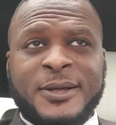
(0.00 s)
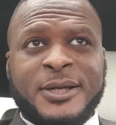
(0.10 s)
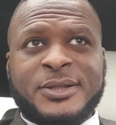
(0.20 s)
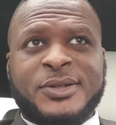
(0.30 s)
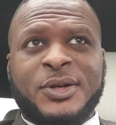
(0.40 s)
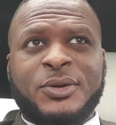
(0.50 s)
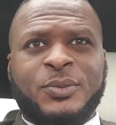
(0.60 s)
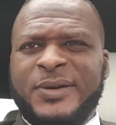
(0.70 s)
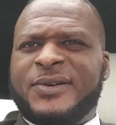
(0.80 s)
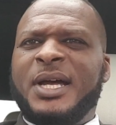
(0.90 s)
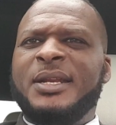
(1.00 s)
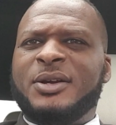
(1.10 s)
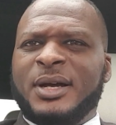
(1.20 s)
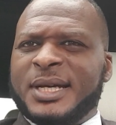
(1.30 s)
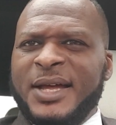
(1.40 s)
So we've kind of
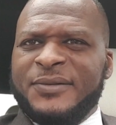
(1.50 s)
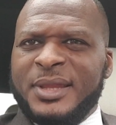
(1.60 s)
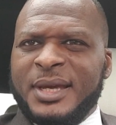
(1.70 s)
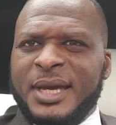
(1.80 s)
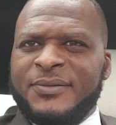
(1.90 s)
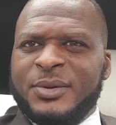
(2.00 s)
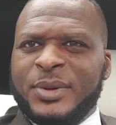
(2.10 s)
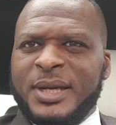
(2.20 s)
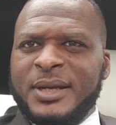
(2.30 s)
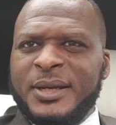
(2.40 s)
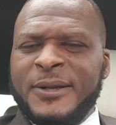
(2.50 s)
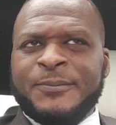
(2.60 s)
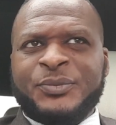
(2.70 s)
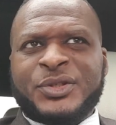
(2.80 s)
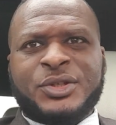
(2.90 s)
got cover there, haven't we?
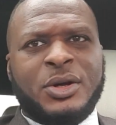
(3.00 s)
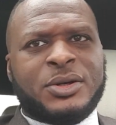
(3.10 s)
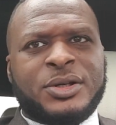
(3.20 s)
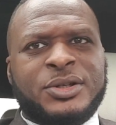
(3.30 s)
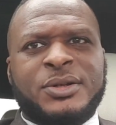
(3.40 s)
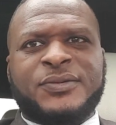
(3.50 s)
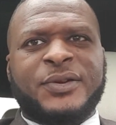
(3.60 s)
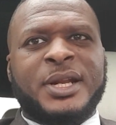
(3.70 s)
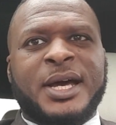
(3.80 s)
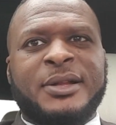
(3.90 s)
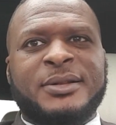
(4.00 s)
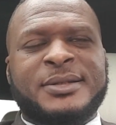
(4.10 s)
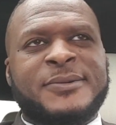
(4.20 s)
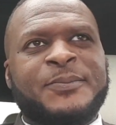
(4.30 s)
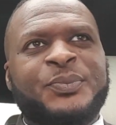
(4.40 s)
It's not good news for Niles.
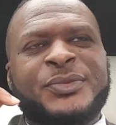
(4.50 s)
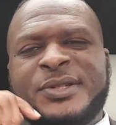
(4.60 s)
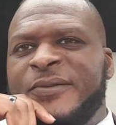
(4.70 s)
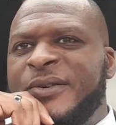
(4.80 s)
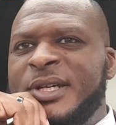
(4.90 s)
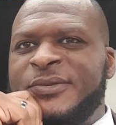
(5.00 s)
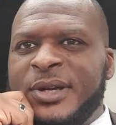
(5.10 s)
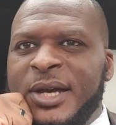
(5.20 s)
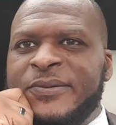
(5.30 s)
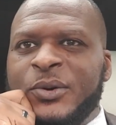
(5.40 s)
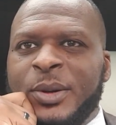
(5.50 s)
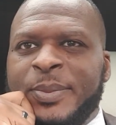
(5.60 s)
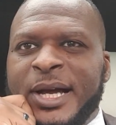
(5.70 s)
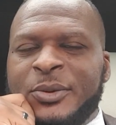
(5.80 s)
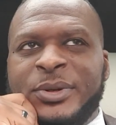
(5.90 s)
It's the first thing I thought
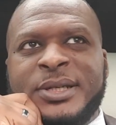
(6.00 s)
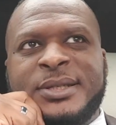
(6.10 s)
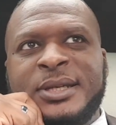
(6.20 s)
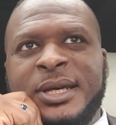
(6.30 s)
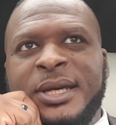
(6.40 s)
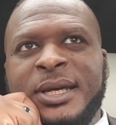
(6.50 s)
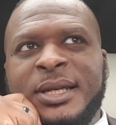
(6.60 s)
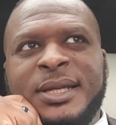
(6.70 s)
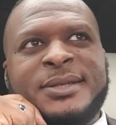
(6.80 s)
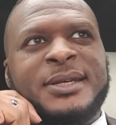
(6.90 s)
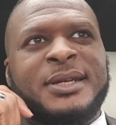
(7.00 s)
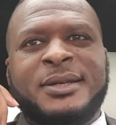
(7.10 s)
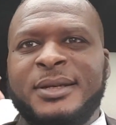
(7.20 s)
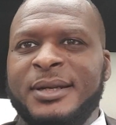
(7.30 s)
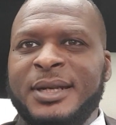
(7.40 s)
about was, listen,
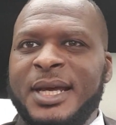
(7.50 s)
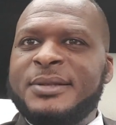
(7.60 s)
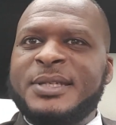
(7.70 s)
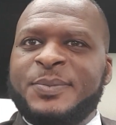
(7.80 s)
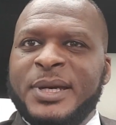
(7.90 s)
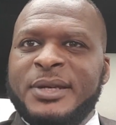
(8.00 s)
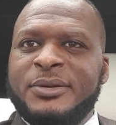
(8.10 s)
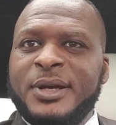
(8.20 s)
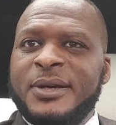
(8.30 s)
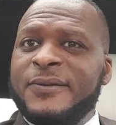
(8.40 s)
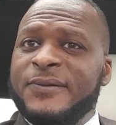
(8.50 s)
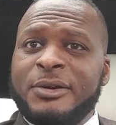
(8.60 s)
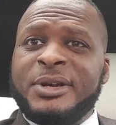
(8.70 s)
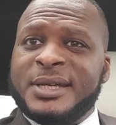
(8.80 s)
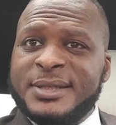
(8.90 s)
Niles has been
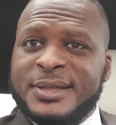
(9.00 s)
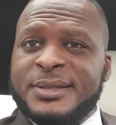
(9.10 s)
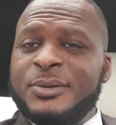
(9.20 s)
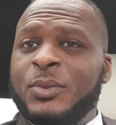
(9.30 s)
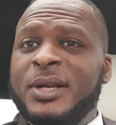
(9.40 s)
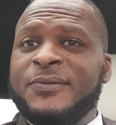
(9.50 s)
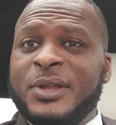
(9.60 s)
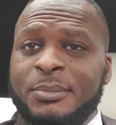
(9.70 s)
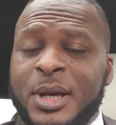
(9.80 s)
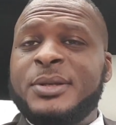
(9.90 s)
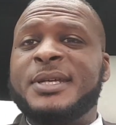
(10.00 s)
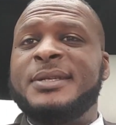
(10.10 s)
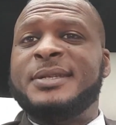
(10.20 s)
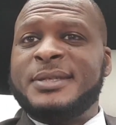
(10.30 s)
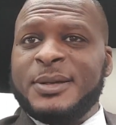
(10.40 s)
very consistent, one of the most
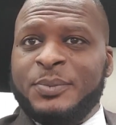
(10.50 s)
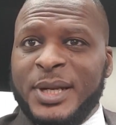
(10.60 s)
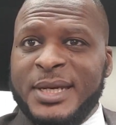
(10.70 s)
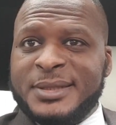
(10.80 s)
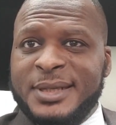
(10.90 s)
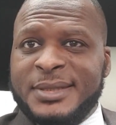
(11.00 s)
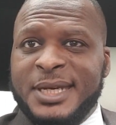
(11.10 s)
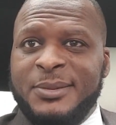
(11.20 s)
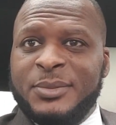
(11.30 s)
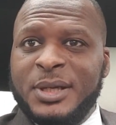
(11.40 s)
consistent players in the team